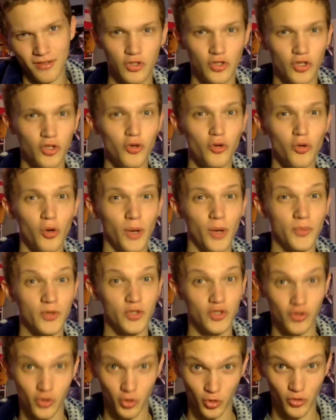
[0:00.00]
Two
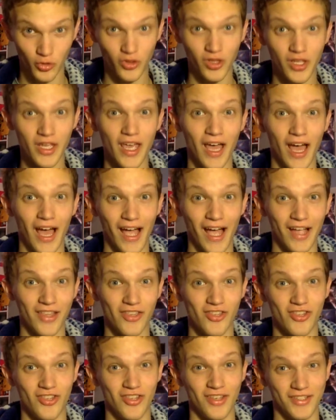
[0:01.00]
absurdly hot
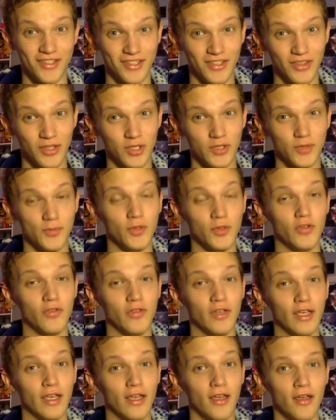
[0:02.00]
chicks in this
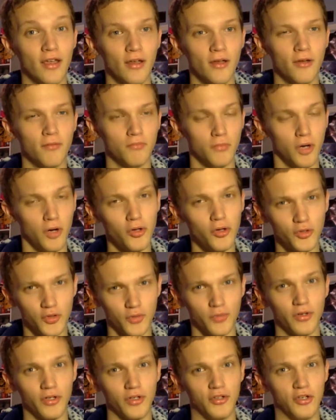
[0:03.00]
movie are also
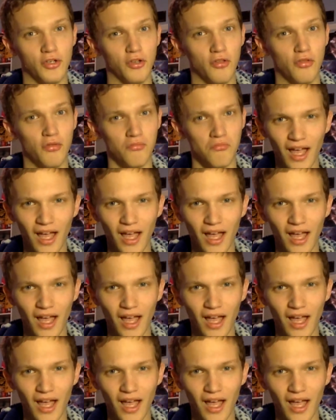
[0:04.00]
pretty good.